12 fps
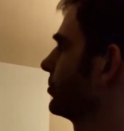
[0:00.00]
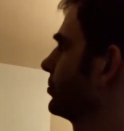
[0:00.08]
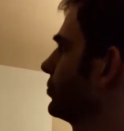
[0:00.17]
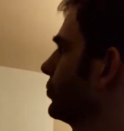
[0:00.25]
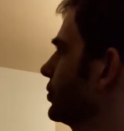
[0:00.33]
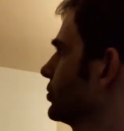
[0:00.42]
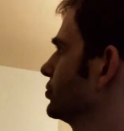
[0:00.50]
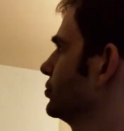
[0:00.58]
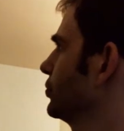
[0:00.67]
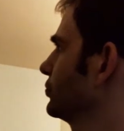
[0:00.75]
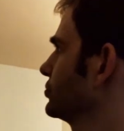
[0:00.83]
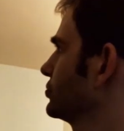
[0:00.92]
we could
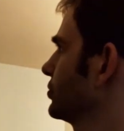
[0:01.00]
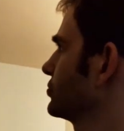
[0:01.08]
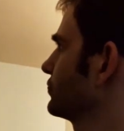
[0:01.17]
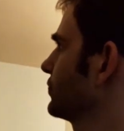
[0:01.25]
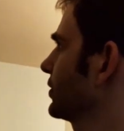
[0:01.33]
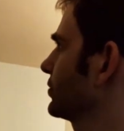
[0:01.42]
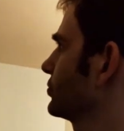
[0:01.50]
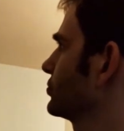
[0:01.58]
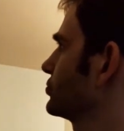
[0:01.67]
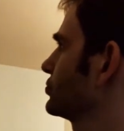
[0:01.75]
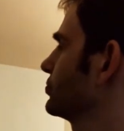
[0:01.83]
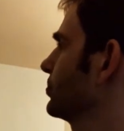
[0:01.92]
denote these all as
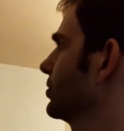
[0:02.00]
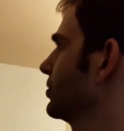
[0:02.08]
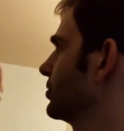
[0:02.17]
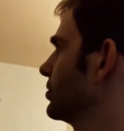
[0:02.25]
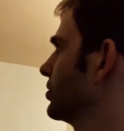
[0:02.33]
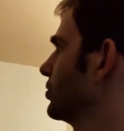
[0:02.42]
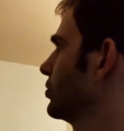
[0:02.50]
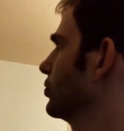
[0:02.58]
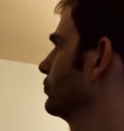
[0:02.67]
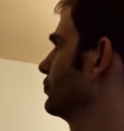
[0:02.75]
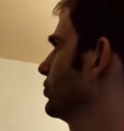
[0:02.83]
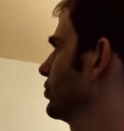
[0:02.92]
vectors, but
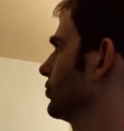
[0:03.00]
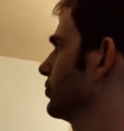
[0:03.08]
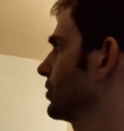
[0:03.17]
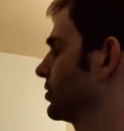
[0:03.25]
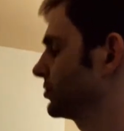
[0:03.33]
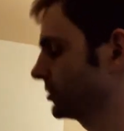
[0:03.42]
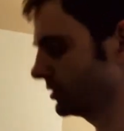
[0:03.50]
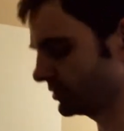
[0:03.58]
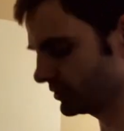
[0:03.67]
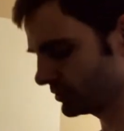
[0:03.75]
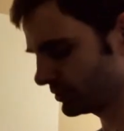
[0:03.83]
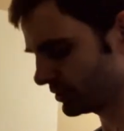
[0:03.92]
hopefully the notation
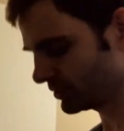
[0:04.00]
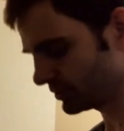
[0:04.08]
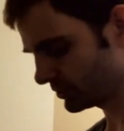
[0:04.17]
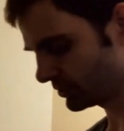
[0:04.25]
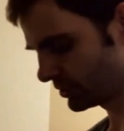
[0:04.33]
is